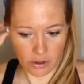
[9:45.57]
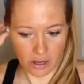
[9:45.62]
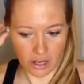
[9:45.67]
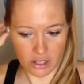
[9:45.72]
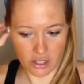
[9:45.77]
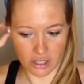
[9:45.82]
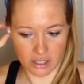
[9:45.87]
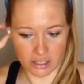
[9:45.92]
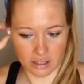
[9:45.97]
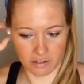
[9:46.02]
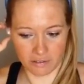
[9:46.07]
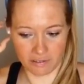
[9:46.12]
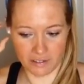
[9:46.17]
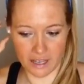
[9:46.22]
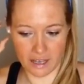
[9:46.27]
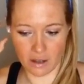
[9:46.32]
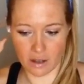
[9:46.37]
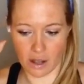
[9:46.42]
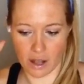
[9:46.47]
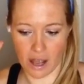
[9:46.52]
adjust the
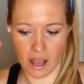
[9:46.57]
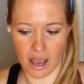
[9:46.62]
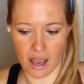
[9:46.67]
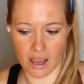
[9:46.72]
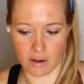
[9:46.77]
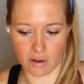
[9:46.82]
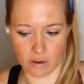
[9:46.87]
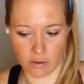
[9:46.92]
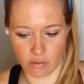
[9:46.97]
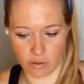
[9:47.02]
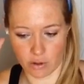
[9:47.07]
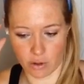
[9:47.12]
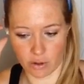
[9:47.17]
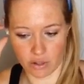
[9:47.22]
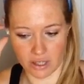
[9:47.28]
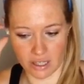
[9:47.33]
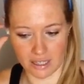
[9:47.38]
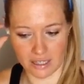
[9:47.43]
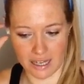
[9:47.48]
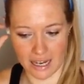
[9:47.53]
fit, and
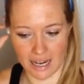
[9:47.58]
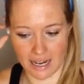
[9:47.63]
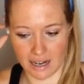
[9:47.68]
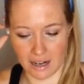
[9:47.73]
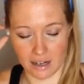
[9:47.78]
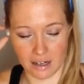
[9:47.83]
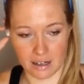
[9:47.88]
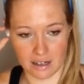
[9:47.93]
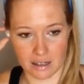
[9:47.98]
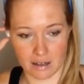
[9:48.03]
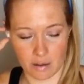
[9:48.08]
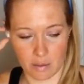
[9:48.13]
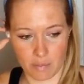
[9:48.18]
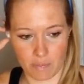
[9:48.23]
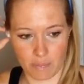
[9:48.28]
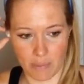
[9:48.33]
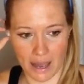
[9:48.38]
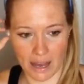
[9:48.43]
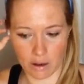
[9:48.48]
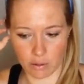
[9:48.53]
rotate
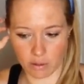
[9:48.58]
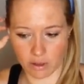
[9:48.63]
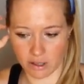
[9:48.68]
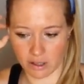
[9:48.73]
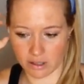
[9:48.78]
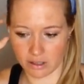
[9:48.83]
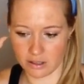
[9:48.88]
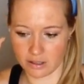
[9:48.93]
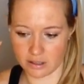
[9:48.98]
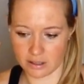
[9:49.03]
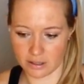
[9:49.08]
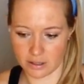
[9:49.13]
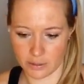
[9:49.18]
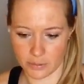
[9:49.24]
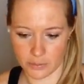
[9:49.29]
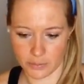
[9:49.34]
backwards.